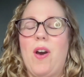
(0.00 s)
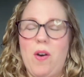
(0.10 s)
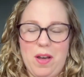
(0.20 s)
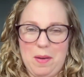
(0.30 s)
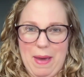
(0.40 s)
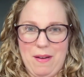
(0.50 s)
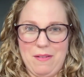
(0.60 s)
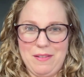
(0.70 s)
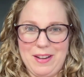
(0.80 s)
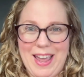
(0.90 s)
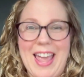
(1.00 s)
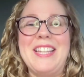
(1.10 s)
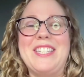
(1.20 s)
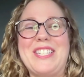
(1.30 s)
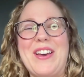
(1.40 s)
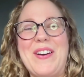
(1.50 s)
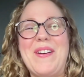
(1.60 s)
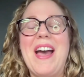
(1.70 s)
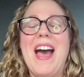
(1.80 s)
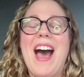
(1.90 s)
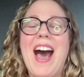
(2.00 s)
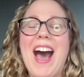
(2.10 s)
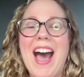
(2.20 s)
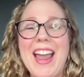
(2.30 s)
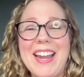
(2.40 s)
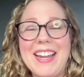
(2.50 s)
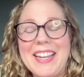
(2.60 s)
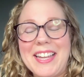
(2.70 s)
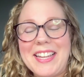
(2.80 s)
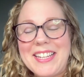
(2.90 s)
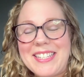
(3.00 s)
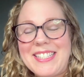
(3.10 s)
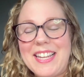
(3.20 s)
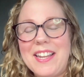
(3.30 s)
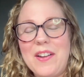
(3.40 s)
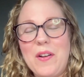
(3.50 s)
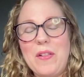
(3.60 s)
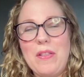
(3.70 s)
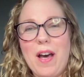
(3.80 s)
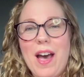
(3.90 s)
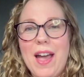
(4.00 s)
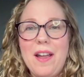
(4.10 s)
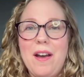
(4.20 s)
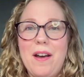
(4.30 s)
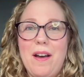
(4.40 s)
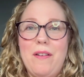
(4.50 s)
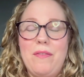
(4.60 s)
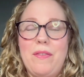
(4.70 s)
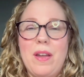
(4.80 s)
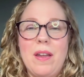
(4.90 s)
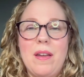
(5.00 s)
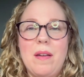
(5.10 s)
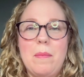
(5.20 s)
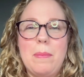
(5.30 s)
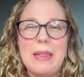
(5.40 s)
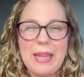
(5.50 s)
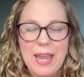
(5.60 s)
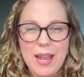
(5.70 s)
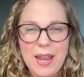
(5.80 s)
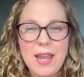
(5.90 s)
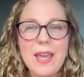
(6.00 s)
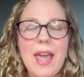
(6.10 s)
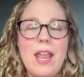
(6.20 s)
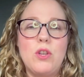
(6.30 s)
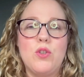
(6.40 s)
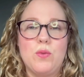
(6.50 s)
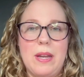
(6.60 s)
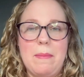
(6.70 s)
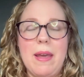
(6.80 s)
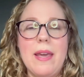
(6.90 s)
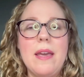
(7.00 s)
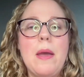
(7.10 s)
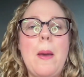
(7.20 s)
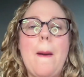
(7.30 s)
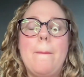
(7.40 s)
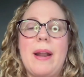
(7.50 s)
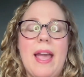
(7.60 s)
all come out. And so I did a lot of planning and dreaming, but